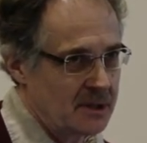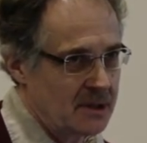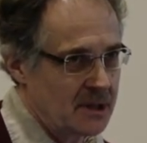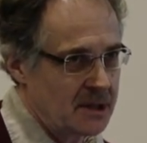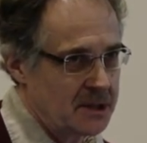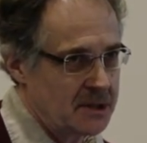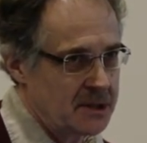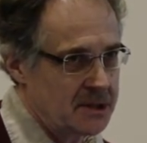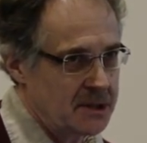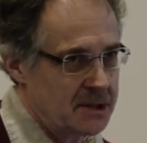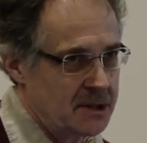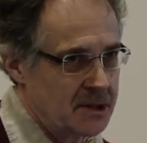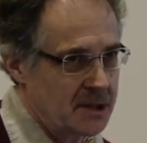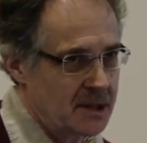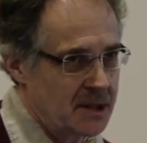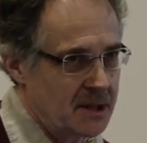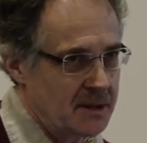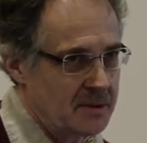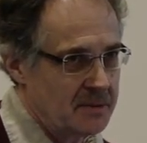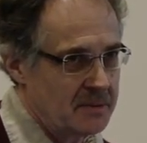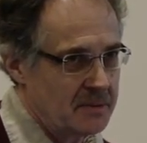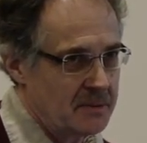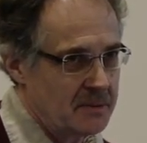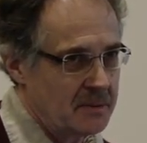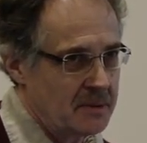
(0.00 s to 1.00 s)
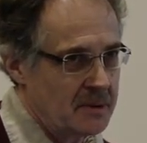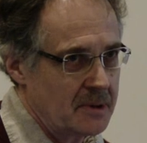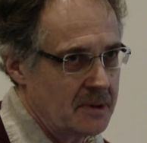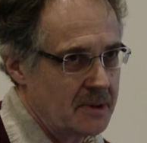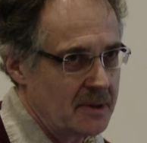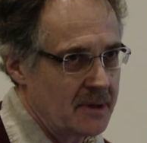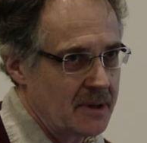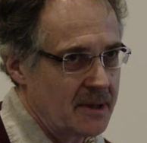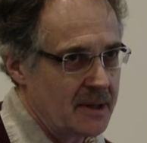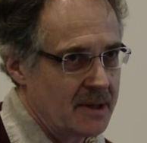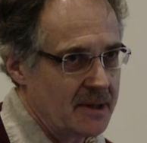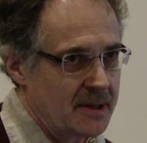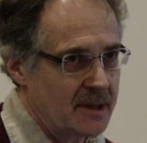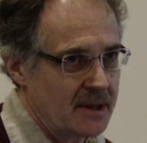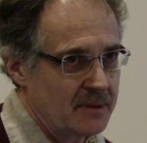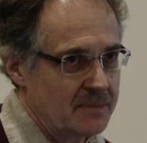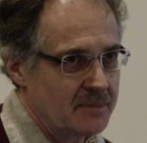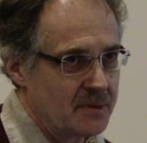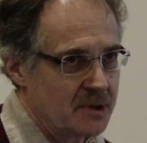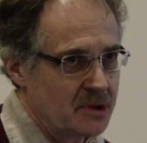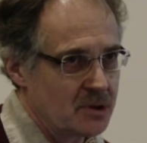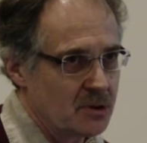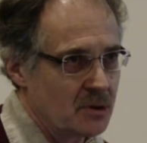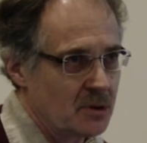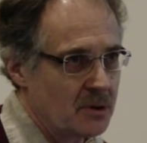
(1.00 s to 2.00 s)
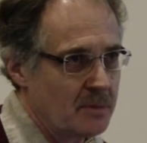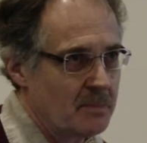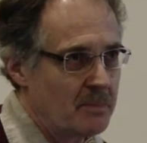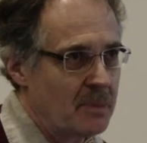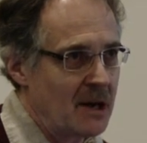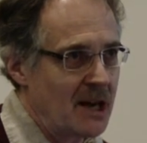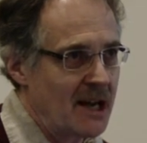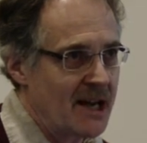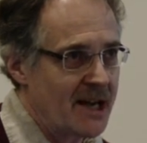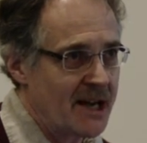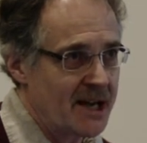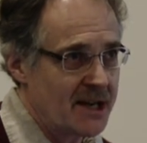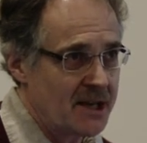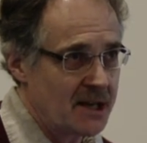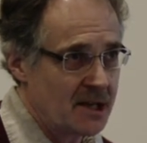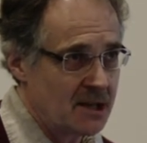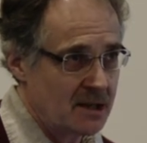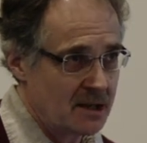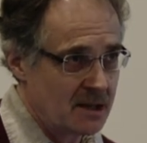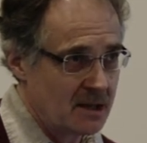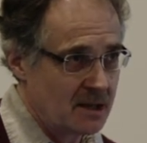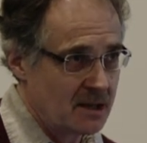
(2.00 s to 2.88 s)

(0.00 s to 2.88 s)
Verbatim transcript: that, that we should plan.